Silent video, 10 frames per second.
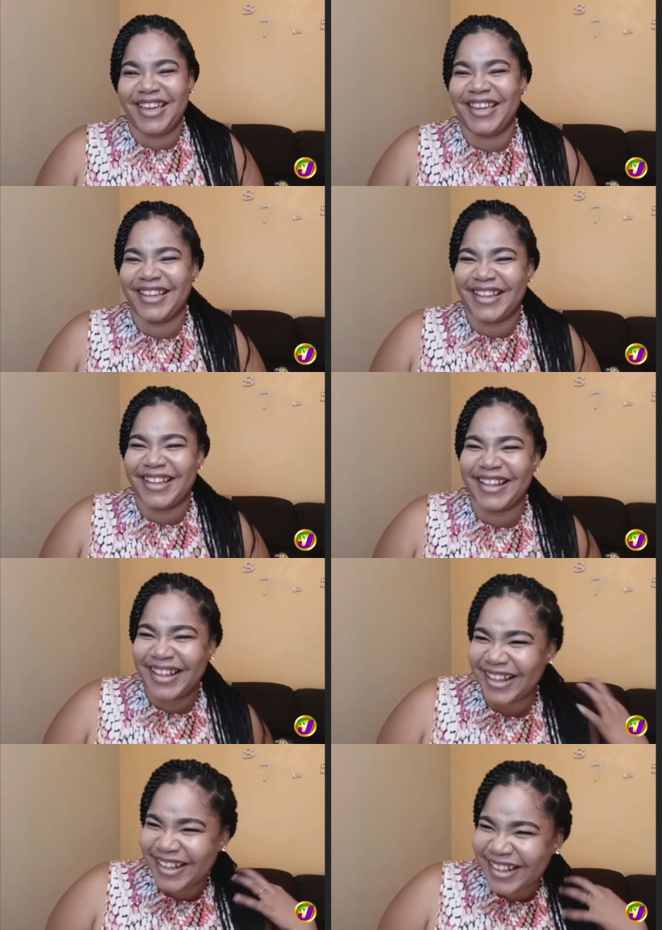What?
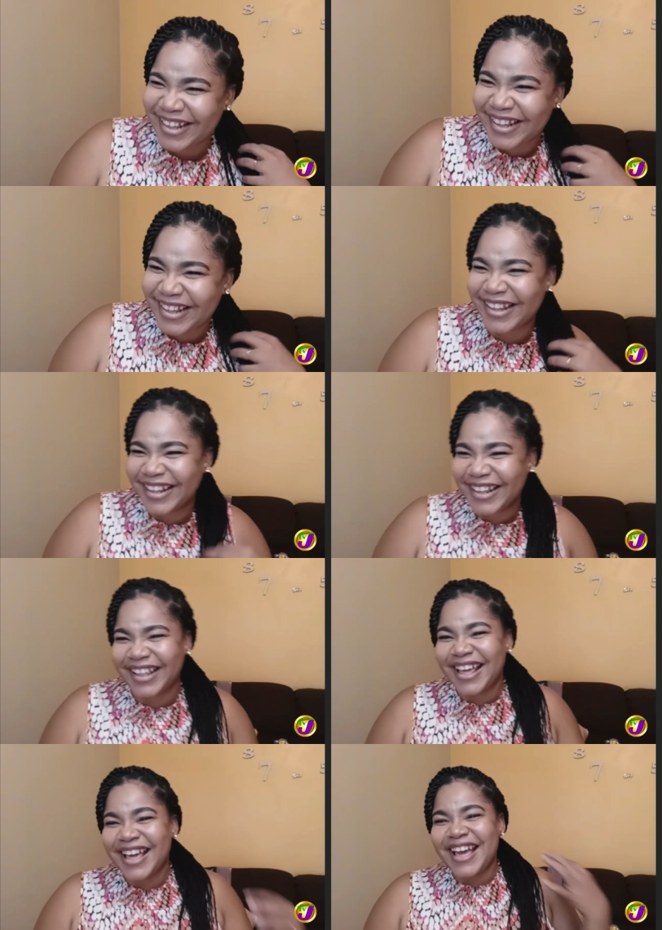
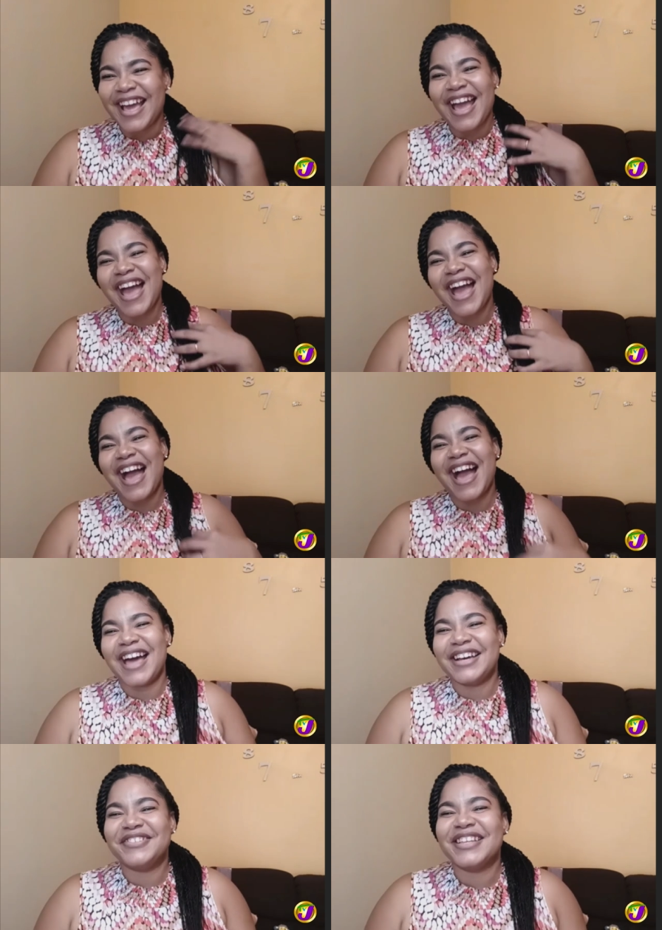What?
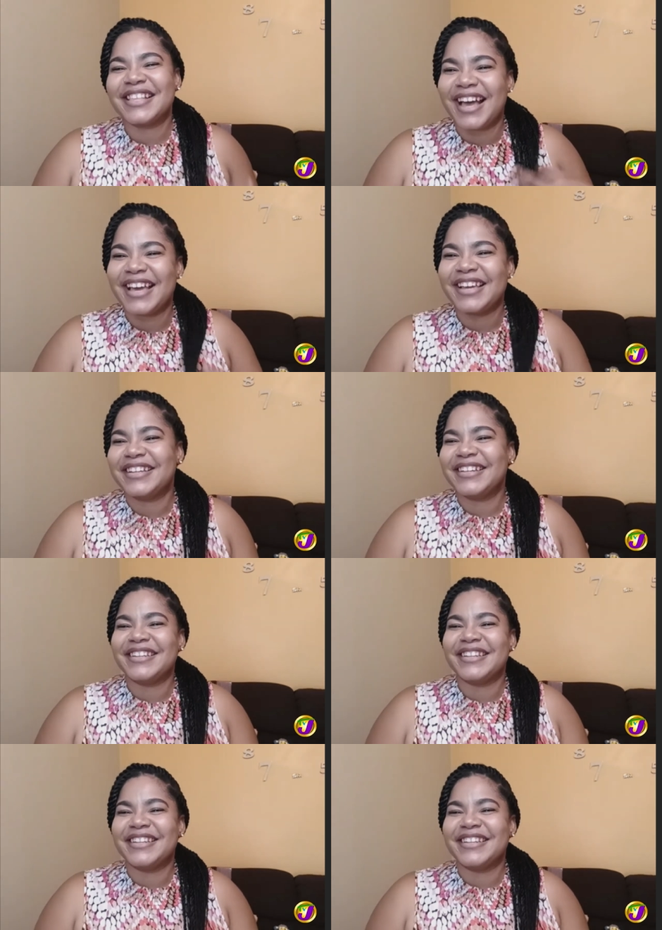And I was like,